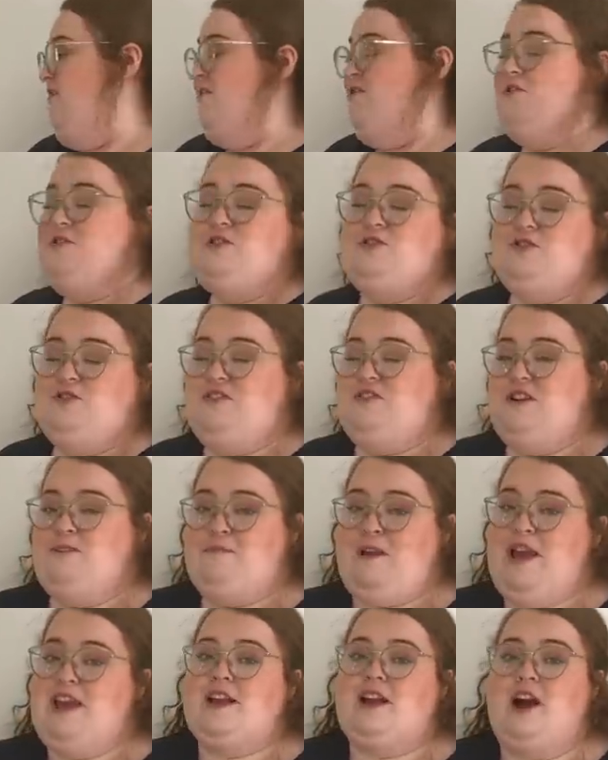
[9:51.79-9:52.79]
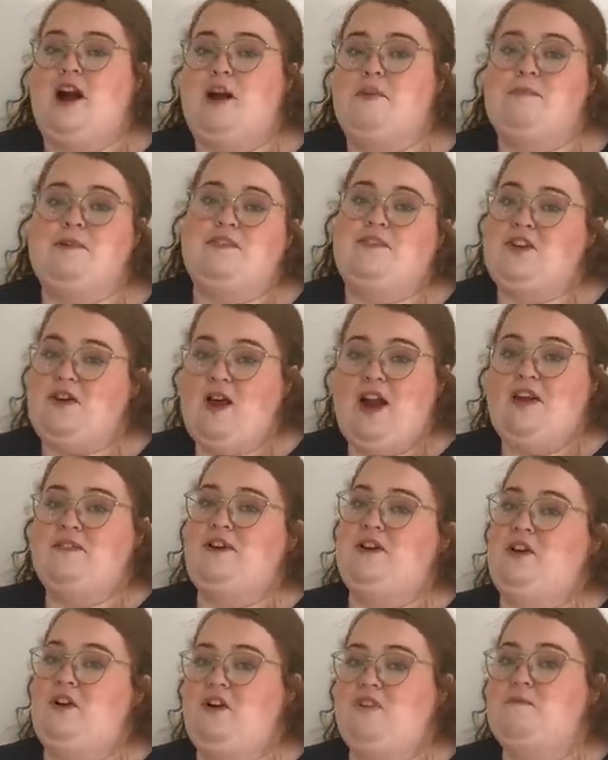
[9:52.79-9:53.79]
for storing makeup if you have
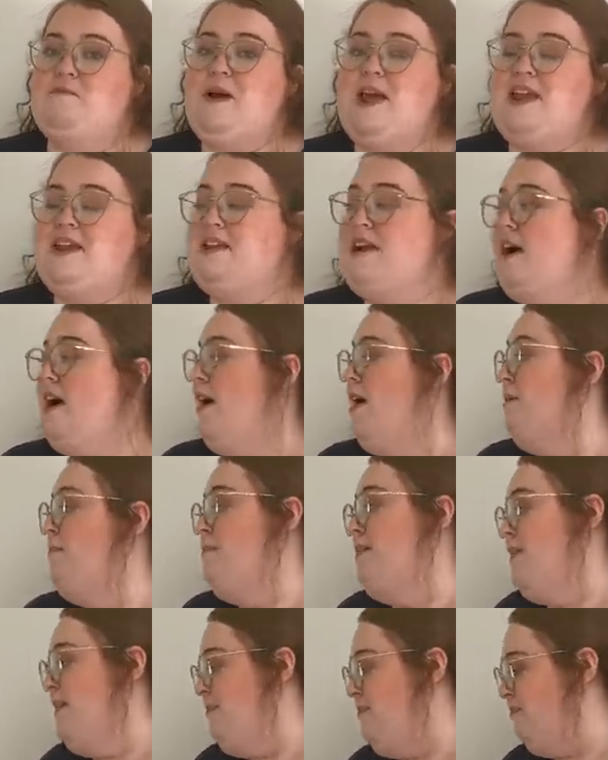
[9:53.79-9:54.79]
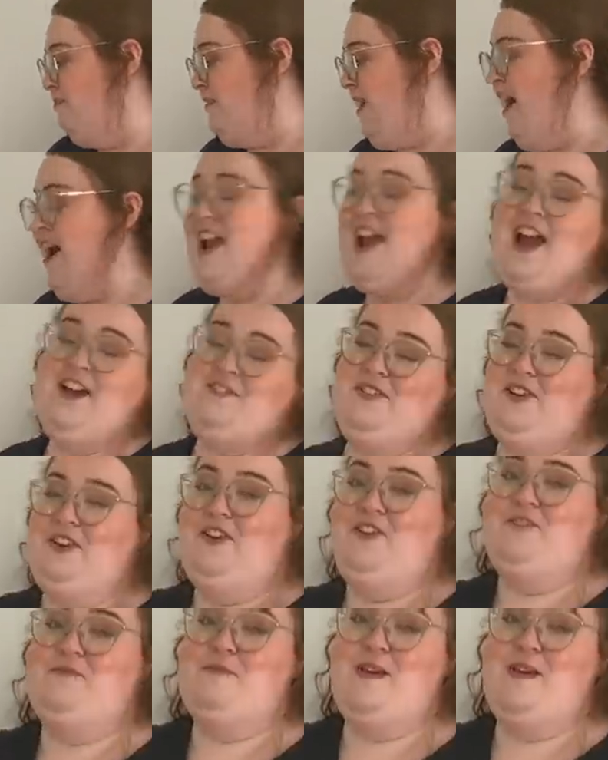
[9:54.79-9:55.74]
a lot of makeup. I have a lot of